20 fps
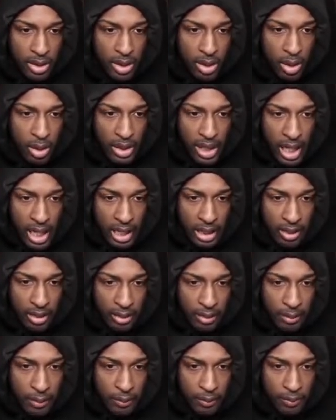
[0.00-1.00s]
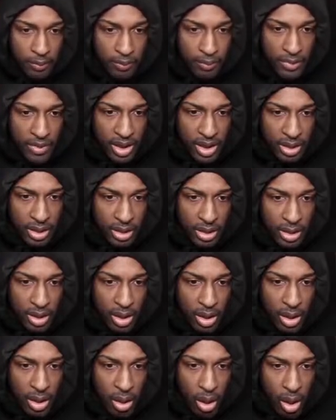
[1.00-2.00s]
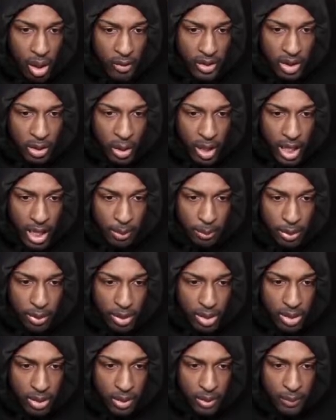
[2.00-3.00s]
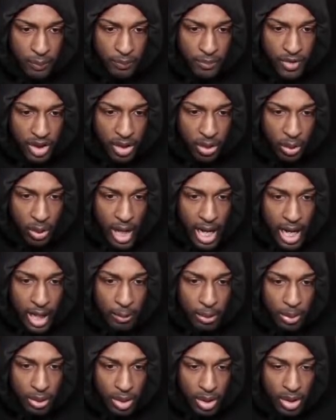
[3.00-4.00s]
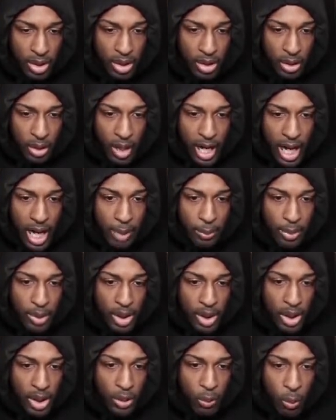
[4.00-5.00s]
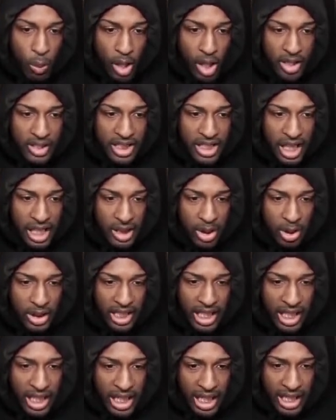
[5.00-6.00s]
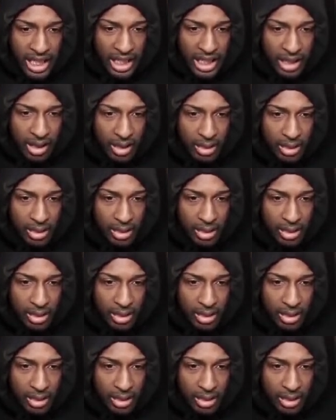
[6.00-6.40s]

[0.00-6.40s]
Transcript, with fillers: Okay. Holy crap! Crap! Crap! Where's the other key?